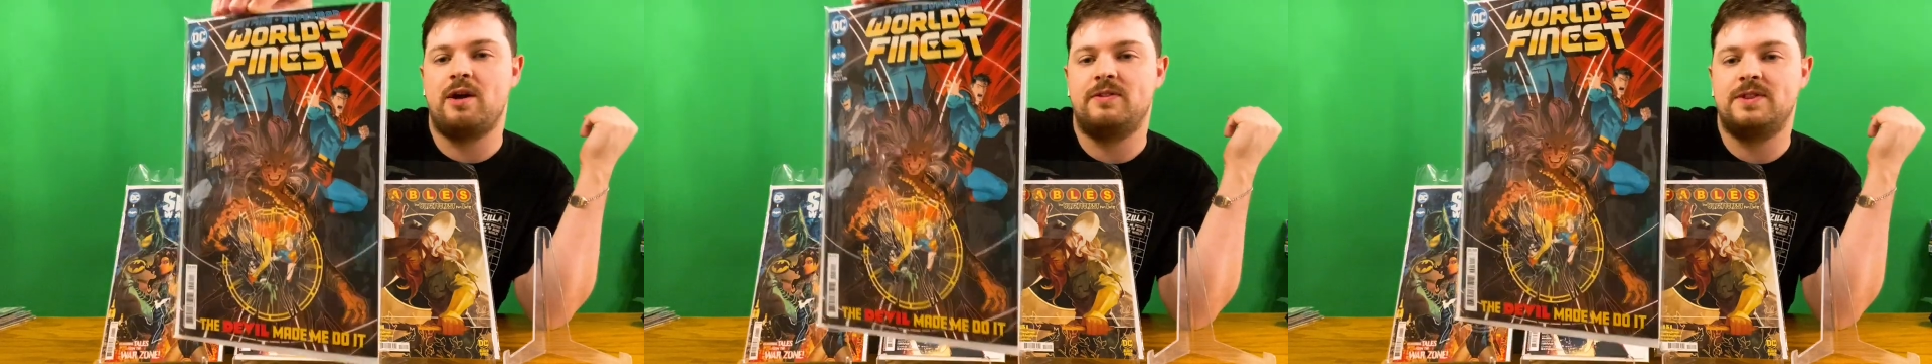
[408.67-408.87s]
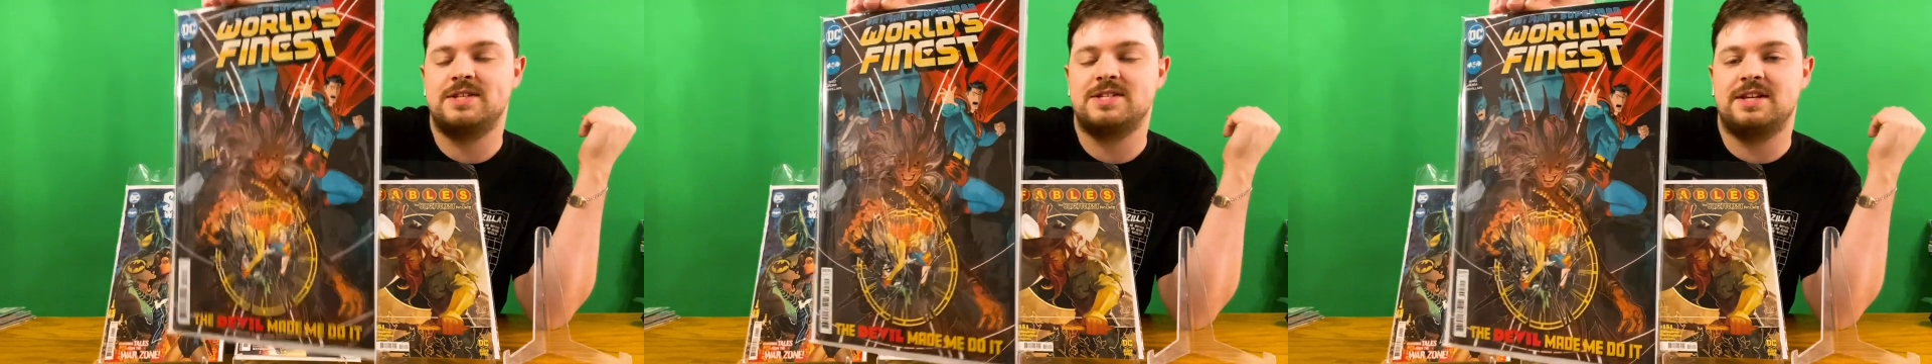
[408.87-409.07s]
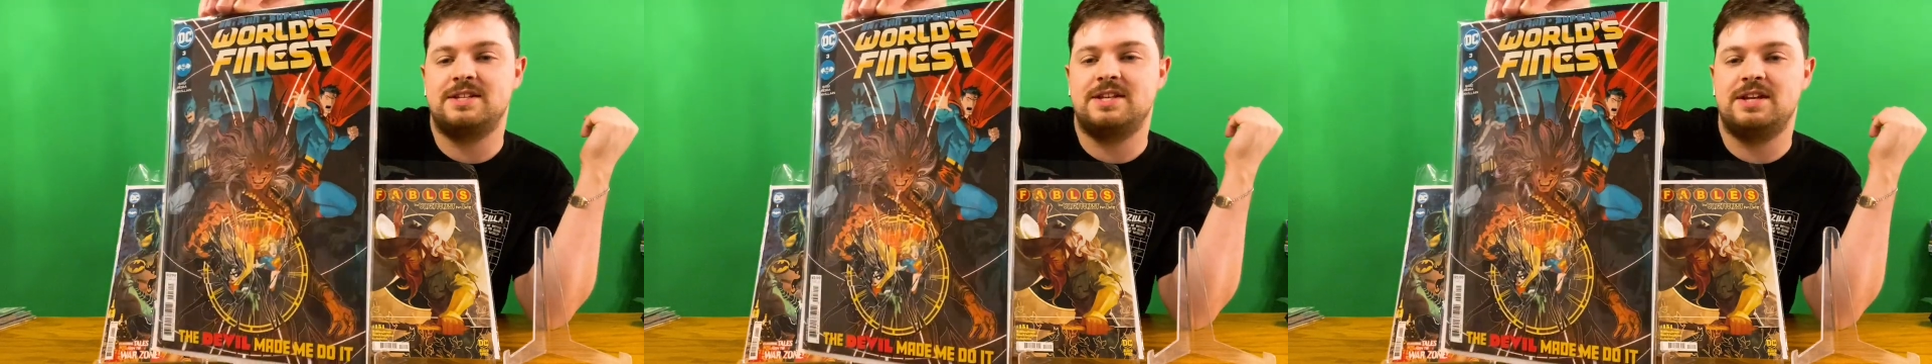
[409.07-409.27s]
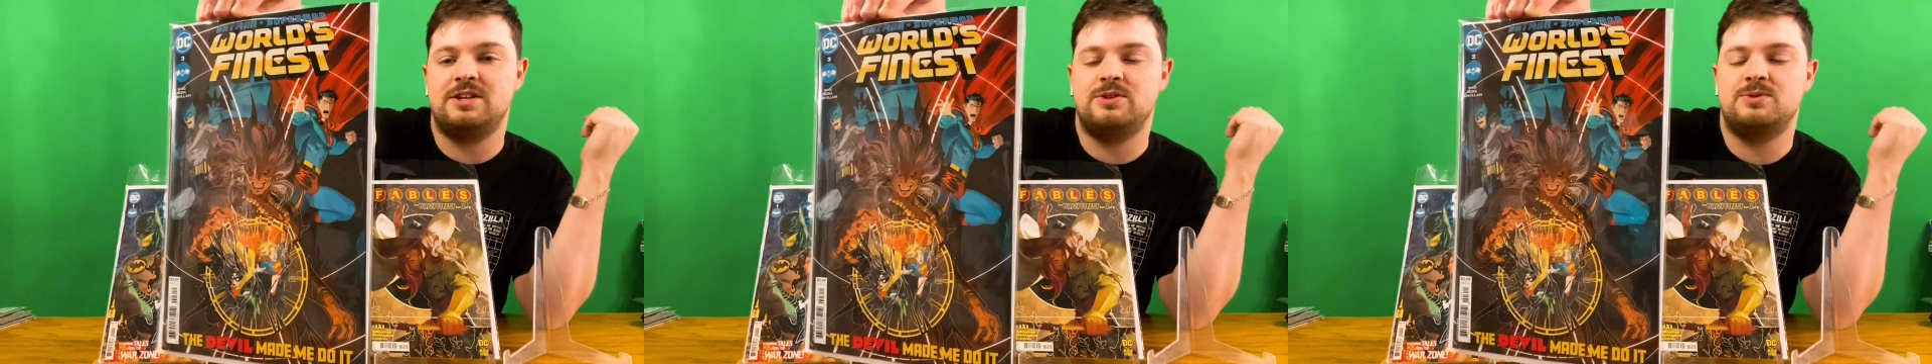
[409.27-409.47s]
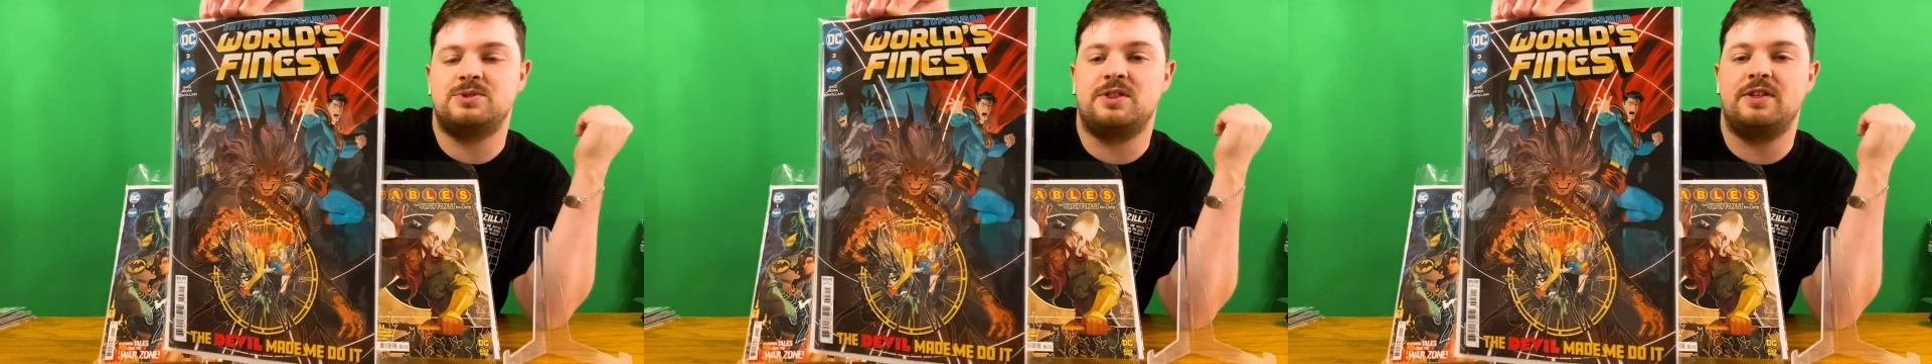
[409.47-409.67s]
This
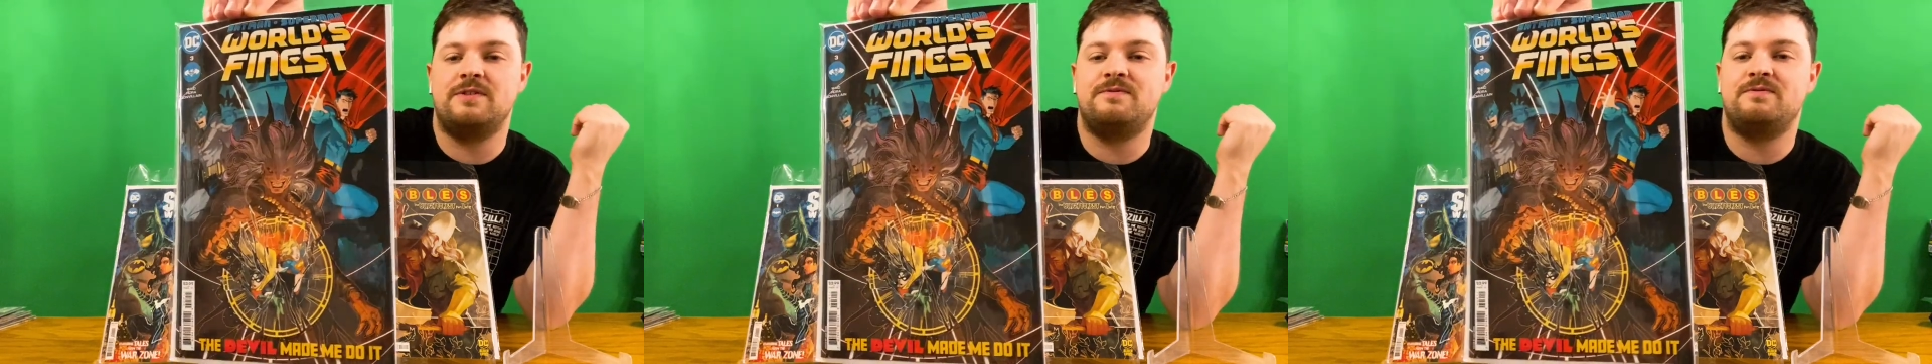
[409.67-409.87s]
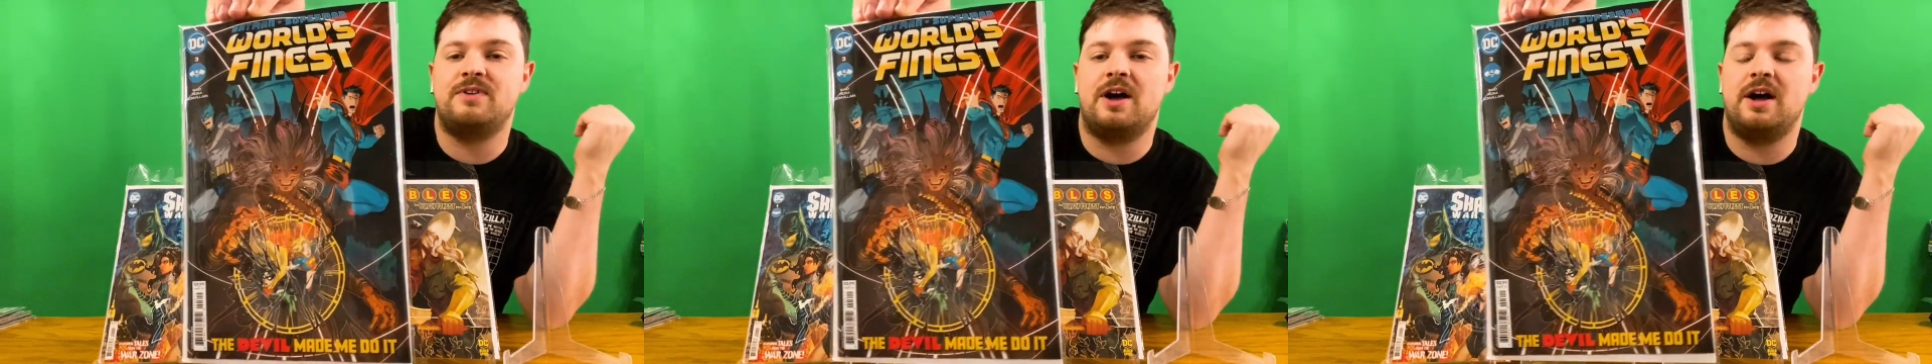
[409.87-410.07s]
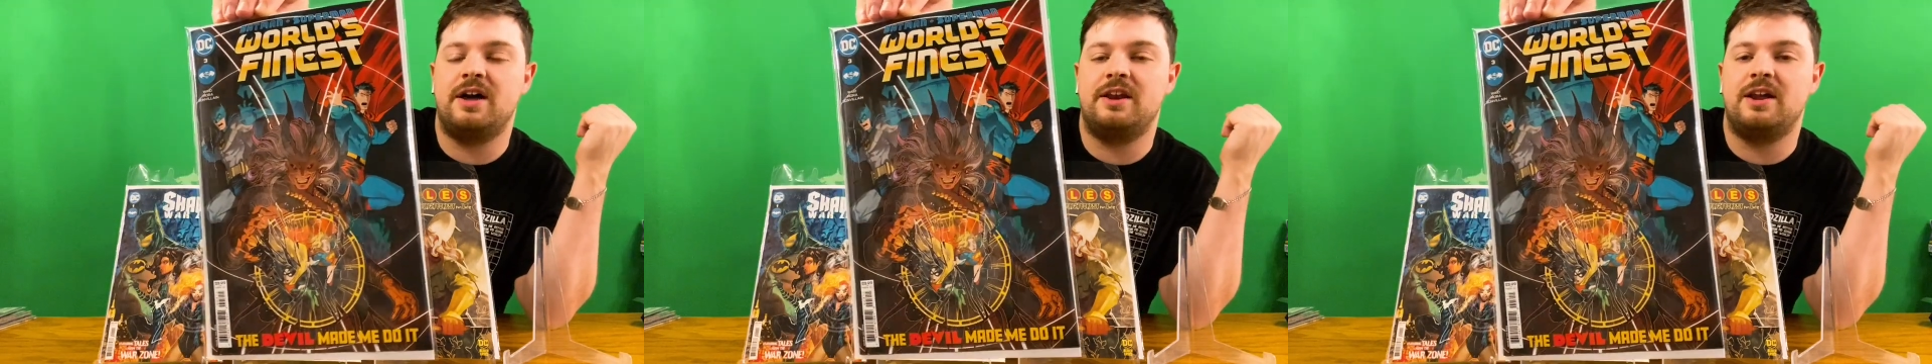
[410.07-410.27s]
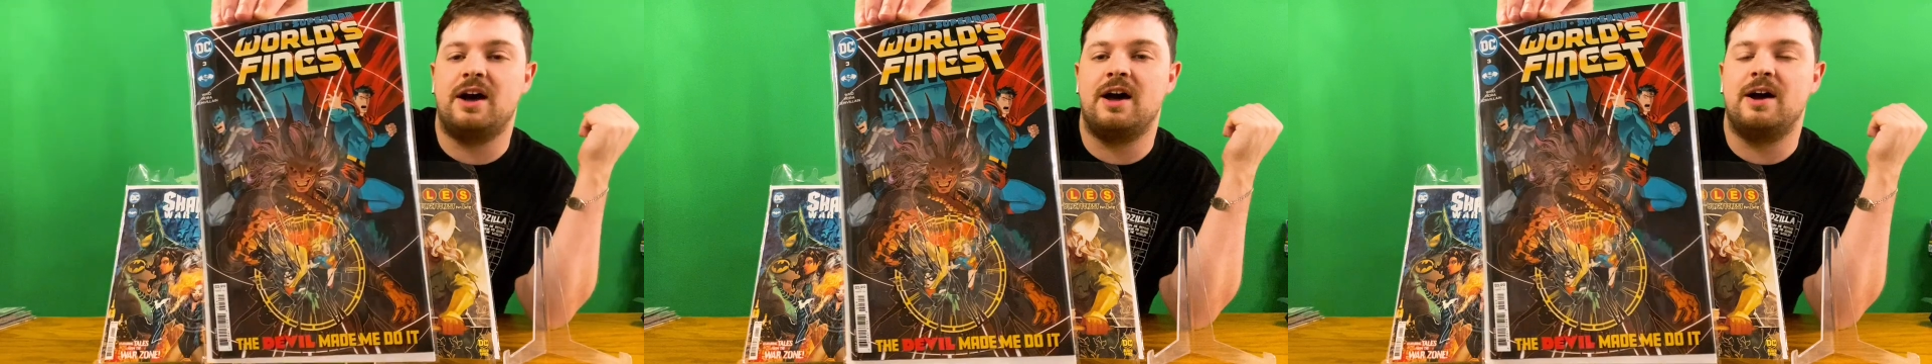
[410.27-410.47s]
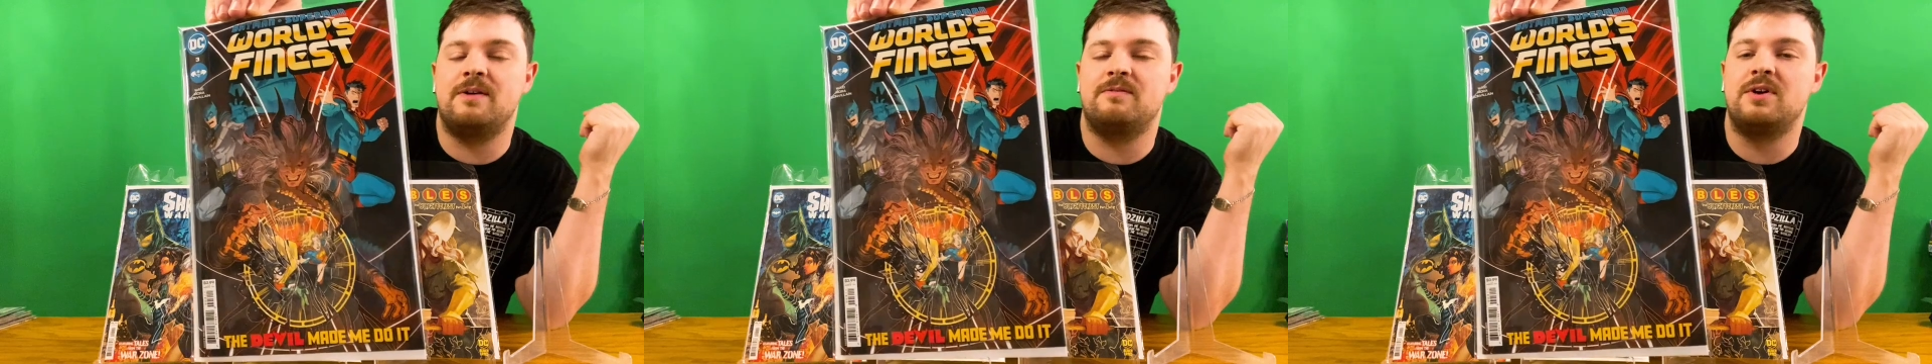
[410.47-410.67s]
continues the fun
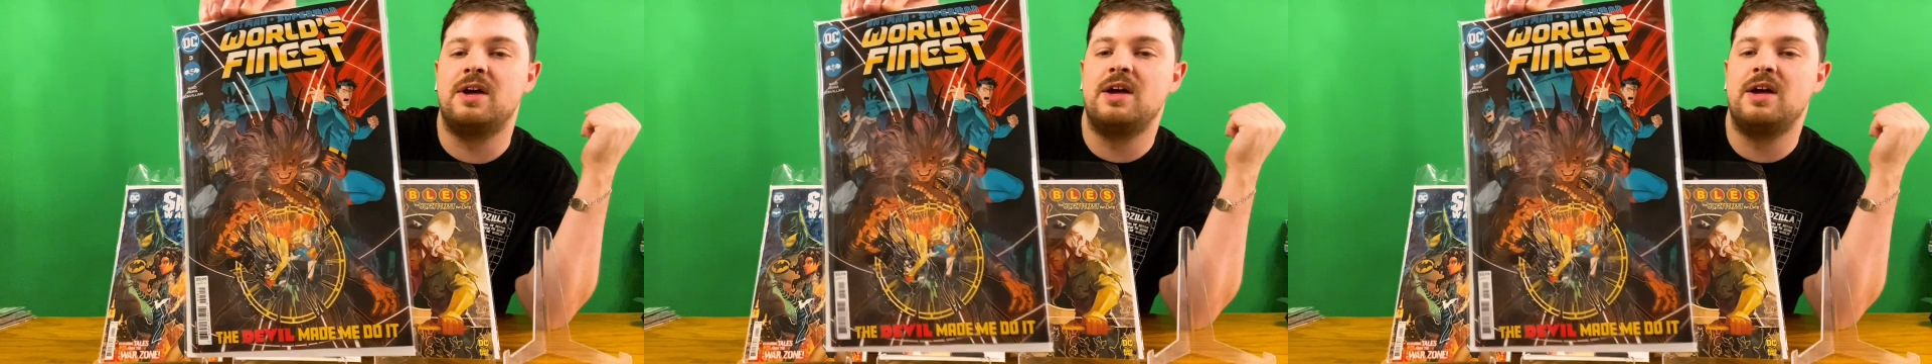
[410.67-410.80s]
of